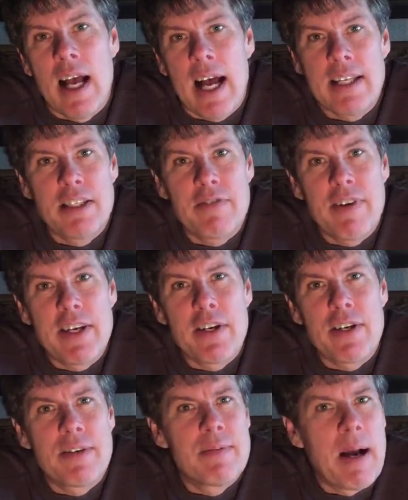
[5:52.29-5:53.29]
I just
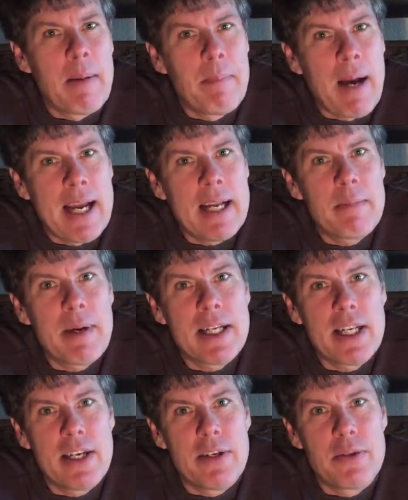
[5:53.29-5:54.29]
figure I'm paying my
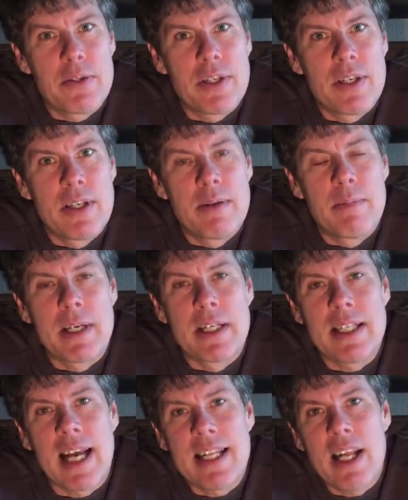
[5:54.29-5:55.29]
dues because
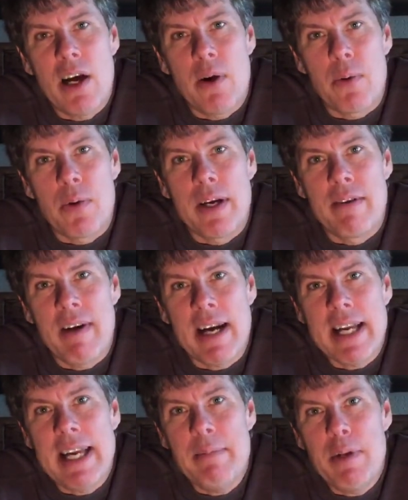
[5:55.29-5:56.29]
I know if I
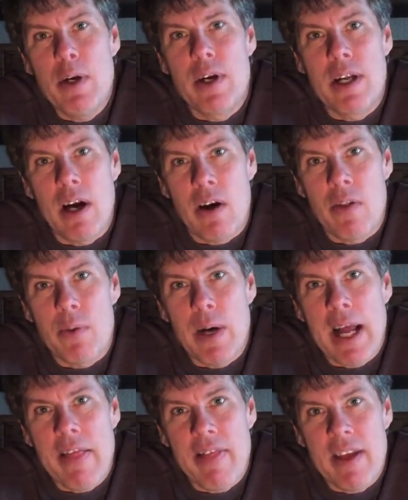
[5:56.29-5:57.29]
keep doing all the
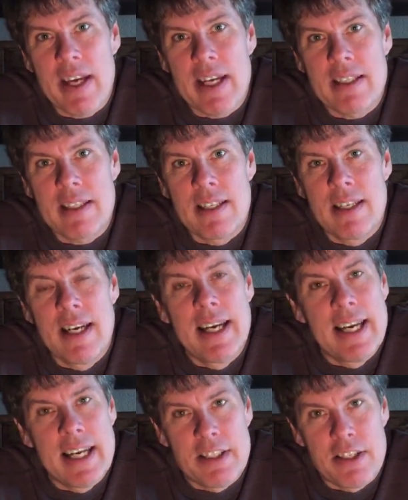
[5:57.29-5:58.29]
right things,
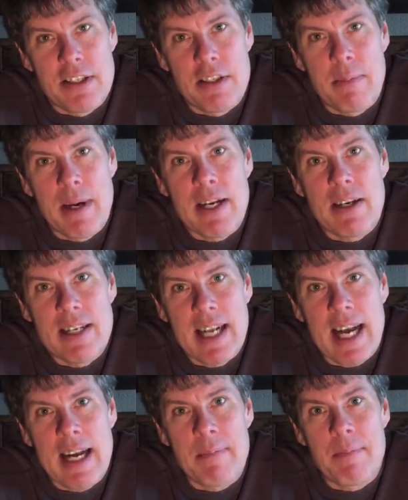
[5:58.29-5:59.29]
it's just a matter of
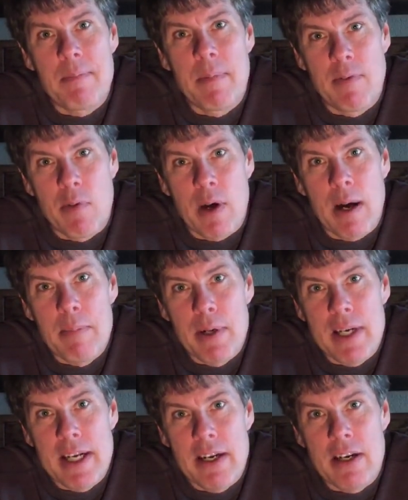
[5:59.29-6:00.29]
time before I put a
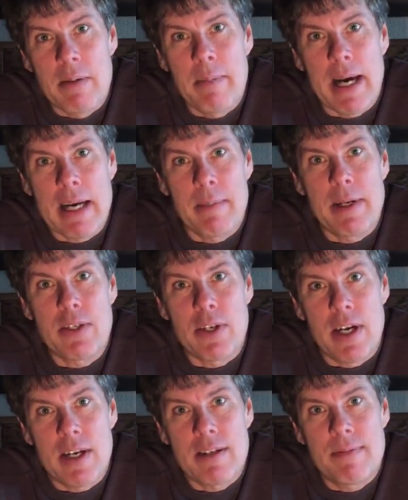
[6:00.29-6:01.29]
deer in the back of my
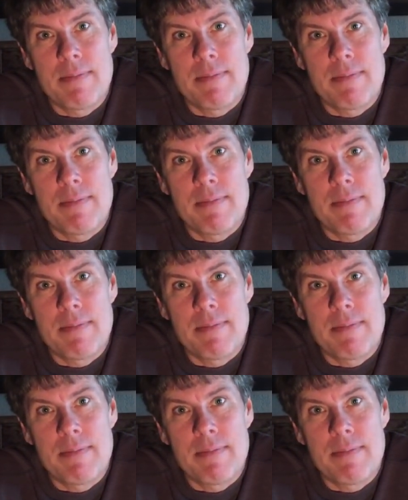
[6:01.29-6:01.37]
truck.